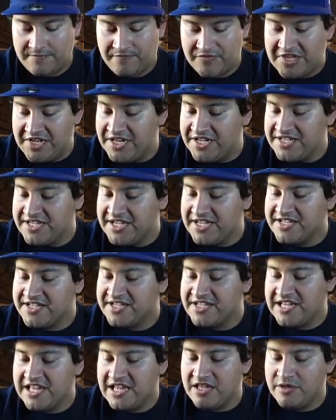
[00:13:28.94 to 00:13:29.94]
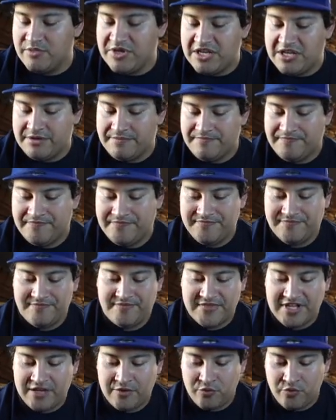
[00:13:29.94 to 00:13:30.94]
It is a Celebi.
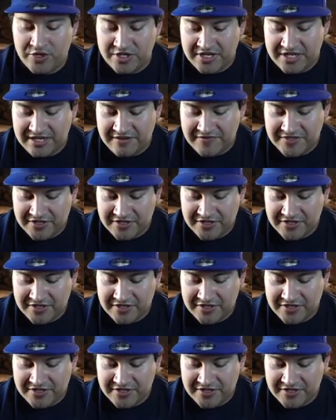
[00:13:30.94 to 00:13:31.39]
And what gifts